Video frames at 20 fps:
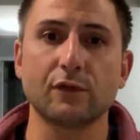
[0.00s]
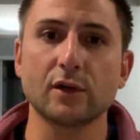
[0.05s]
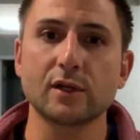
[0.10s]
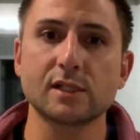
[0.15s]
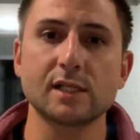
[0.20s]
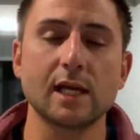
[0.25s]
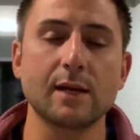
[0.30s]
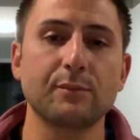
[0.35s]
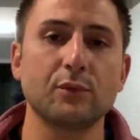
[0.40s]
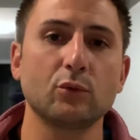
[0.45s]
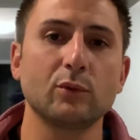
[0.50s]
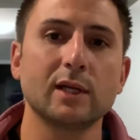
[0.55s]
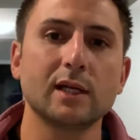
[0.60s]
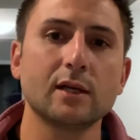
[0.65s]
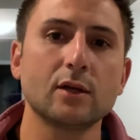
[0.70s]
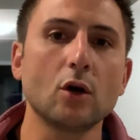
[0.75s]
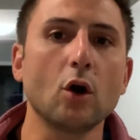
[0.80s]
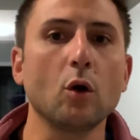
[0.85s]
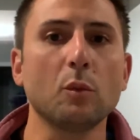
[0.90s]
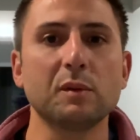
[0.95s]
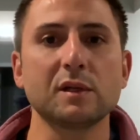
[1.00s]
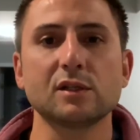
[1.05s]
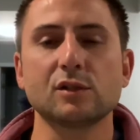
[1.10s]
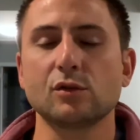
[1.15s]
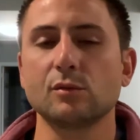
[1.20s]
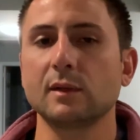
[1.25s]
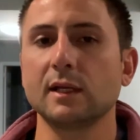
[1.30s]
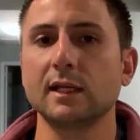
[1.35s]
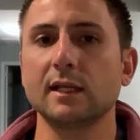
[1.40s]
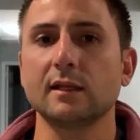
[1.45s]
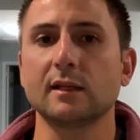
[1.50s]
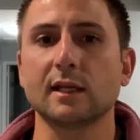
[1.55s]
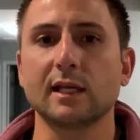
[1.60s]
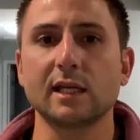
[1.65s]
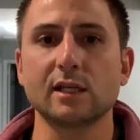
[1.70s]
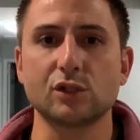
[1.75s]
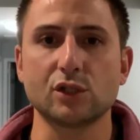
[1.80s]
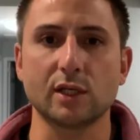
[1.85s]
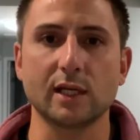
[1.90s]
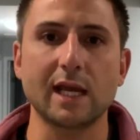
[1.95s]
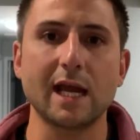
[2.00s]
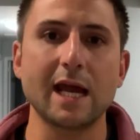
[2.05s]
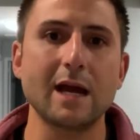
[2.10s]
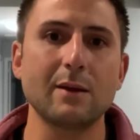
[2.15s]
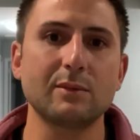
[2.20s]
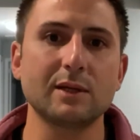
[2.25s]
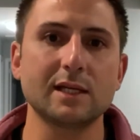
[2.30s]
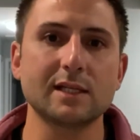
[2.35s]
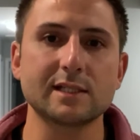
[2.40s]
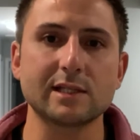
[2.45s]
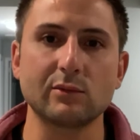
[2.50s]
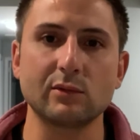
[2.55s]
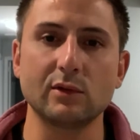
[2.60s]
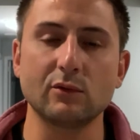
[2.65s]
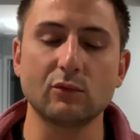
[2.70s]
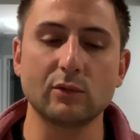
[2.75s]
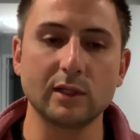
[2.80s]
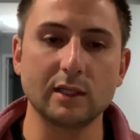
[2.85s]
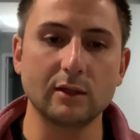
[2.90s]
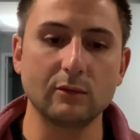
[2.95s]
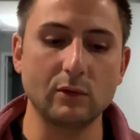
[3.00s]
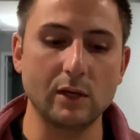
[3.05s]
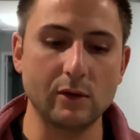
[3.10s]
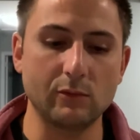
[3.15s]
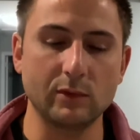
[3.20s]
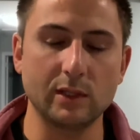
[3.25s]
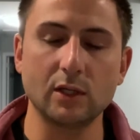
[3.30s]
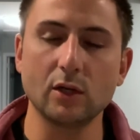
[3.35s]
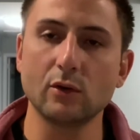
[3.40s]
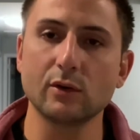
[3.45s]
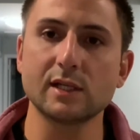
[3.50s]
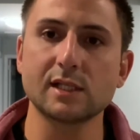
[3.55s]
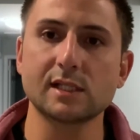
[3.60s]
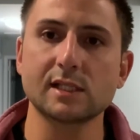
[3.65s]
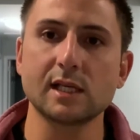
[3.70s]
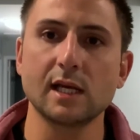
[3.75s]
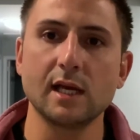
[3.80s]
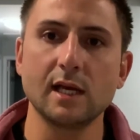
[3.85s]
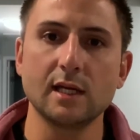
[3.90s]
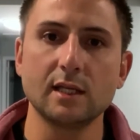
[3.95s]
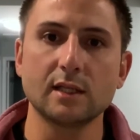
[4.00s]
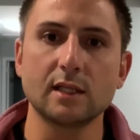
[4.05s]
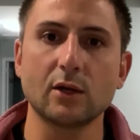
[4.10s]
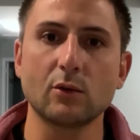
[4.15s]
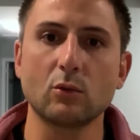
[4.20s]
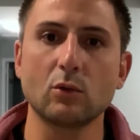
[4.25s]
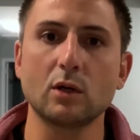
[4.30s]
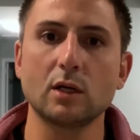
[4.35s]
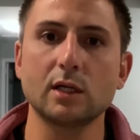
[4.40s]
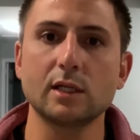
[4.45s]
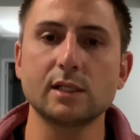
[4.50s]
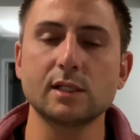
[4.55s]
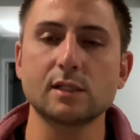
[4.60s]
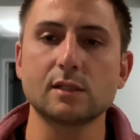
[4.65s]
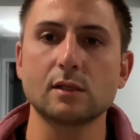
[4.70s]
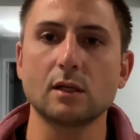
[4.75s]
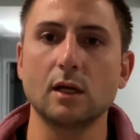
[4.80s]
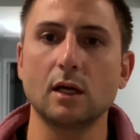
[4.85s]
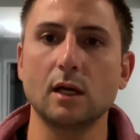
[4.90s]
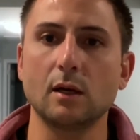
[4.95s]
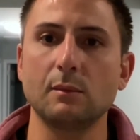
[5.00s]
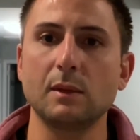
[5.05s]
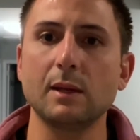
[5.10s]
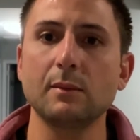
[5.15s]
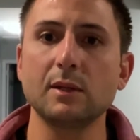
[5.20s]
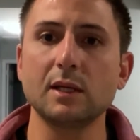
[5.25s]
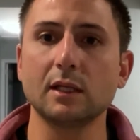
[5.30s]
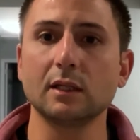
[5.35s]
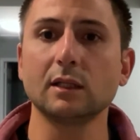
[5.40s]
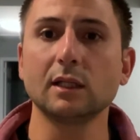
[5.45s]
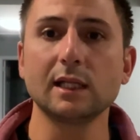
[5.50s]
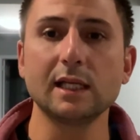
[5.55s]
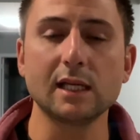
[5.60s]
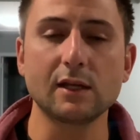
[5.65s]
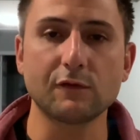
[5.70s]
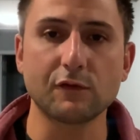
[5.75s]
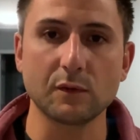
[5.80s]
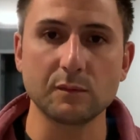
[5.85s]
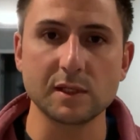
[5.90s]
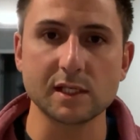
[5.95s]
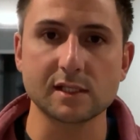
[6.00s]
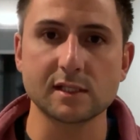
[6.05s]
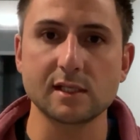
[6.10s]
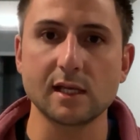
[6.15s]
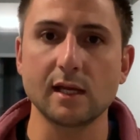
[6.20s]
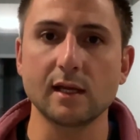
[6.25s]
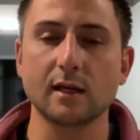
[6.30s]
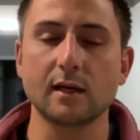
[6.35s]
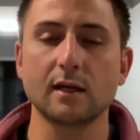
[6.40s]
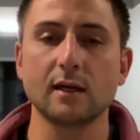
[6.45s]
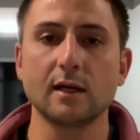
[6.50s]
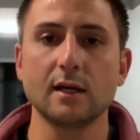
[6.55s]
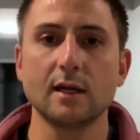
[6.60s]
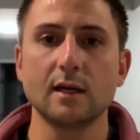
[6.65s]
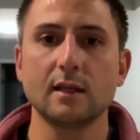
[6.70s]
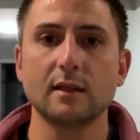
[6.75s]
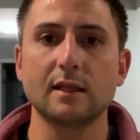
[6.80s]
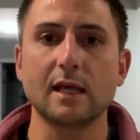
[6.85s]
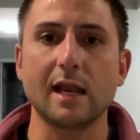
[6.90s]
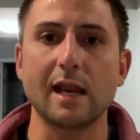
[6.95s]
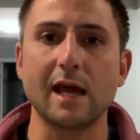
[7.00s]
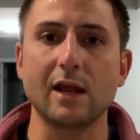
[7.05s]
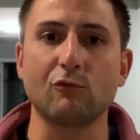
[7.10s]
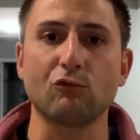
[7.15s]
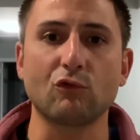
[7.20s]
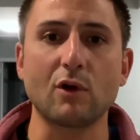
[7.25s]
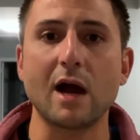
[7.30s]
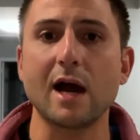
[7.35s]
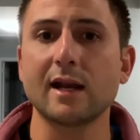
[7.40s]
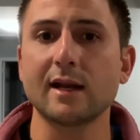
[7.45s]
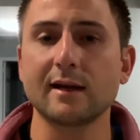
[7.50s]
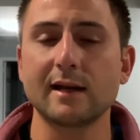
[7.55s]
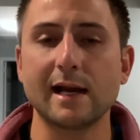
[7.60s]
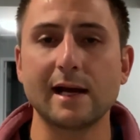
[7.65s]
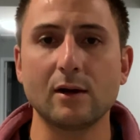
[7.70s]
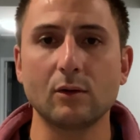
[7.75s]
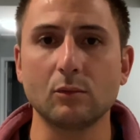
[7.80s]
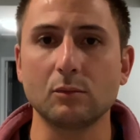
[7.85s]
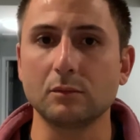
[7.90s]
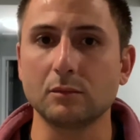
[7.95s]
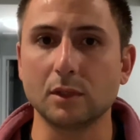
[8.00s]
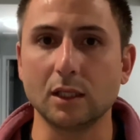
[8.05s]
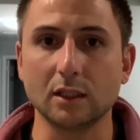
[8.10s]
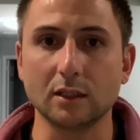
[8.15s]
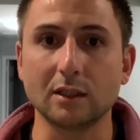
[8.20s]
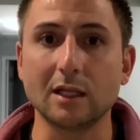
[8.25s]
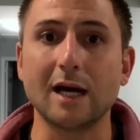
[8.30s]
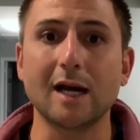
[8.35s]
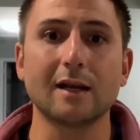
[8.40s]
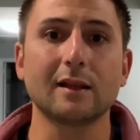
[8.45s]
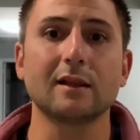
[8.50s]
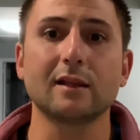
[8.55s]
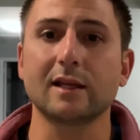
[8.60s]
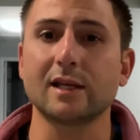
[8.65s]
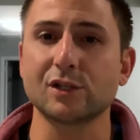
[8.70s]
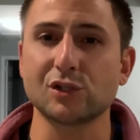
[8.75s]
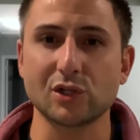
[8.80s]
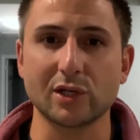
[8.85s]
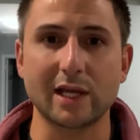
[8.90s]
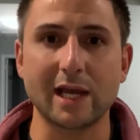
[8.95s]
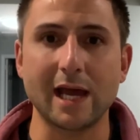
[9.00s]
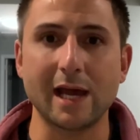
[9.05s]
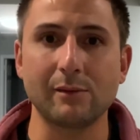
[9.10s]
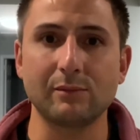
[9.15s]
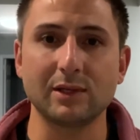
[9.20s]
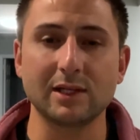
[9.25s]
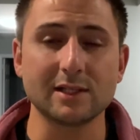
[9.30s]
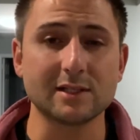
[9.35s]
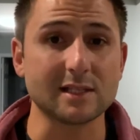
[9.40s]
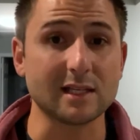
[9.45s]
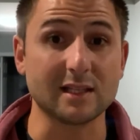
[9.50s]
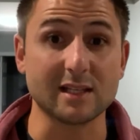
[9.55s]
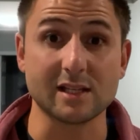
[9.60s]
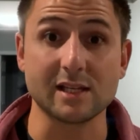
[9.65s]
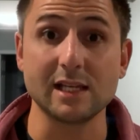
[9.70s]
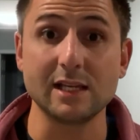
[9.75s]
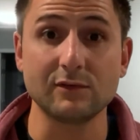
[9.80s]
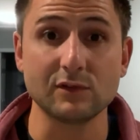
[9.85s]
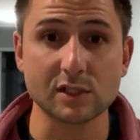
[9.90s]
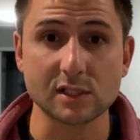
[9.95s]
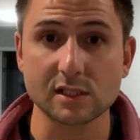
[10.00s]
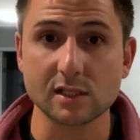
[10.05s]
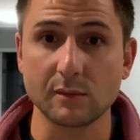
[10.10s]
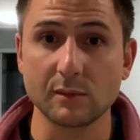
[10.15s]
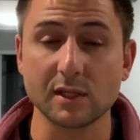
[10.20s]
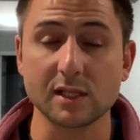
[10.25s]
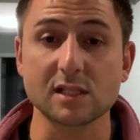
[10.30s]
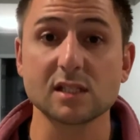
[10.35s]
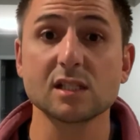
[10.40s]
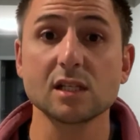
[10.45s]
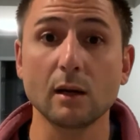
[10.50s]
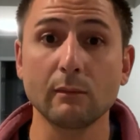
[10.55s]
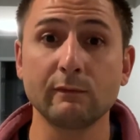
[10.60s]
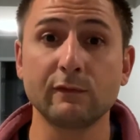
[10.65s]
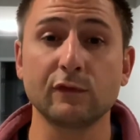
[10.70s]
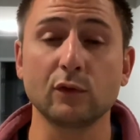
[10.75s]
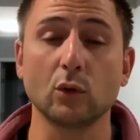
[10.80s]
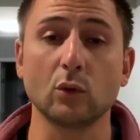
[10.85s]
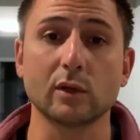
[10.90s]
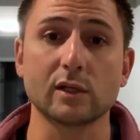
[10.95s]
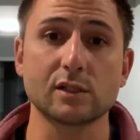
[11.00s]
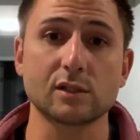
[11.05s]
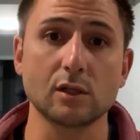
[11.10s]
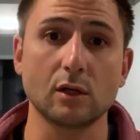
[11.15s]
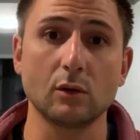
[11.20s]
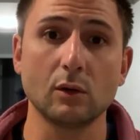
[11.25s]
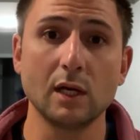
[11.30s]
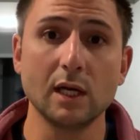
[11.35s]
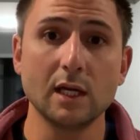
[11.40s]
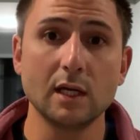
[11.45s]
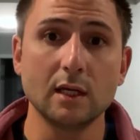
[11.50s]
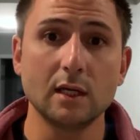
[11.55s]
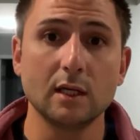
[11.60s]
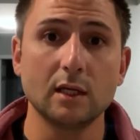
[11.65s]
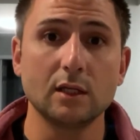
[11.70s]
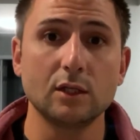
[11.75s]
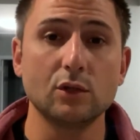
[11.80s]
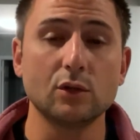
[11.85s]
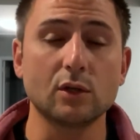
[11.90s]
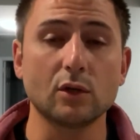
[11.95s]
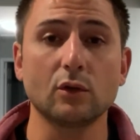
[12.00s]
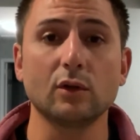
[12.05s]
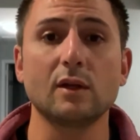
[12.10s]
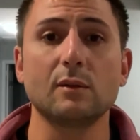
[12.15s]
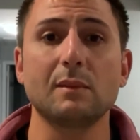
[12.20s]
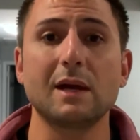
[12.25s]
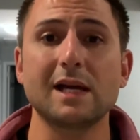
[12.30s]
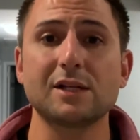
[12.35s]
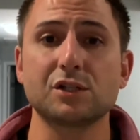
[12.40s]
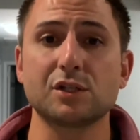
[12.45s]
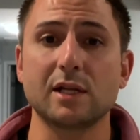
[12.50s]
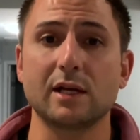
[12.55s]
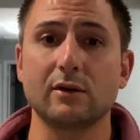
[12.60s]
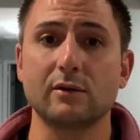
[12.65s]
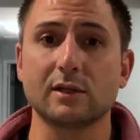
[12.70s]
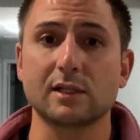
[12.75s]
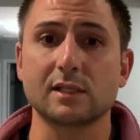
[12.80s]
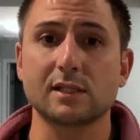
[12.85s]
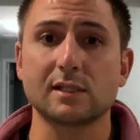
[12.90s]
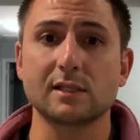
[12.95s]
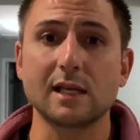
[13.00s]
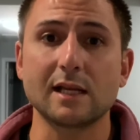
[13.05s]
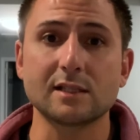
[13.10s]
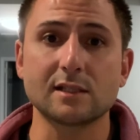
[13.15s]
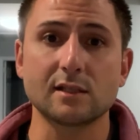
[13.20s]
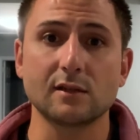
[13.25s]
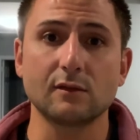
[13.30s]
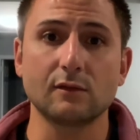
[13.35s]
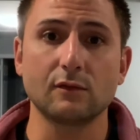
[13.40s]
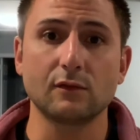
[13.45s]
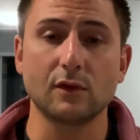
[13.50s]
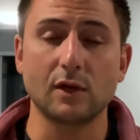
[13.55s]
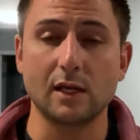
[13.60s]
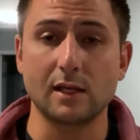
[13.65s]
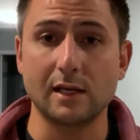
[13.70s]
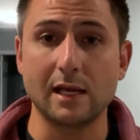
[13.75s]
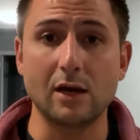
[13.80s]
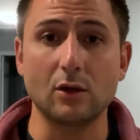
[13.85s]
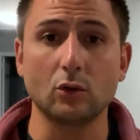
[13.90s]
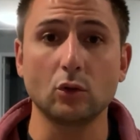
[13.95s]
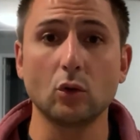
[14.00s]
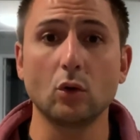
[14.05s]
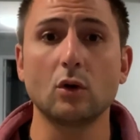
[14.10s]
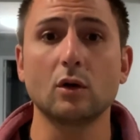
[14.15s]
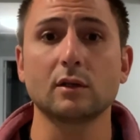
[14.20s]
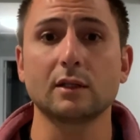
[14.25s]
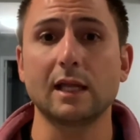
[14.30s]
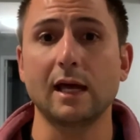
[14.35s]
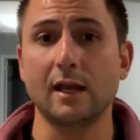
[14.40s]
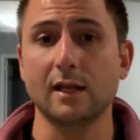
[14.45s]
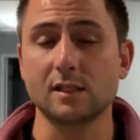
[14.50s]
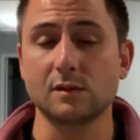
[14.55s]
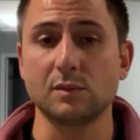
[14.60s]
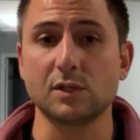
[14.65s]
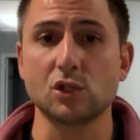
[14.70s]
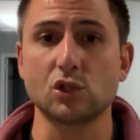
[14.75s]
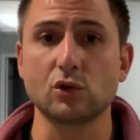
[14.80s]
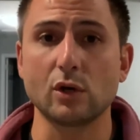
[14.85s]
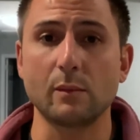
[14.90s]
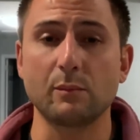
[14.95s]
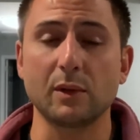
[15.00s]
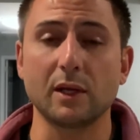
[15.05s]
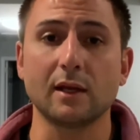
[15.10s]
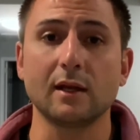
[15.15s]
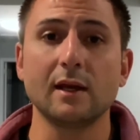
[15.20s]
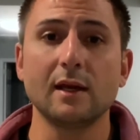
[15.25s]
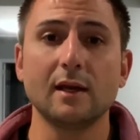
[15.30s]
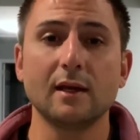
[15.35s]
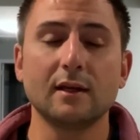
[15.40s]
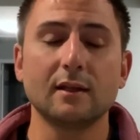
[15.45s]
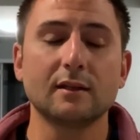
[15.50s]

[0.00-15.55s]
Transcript: For example, we didn't open too many of the kitchen cabinets, and we noticed there was maybe a leak from the sink that had rotted out a lot of the kitchen cabinets and even some of the subfloor. So you can only imagine how extensive and how long that has been dripping.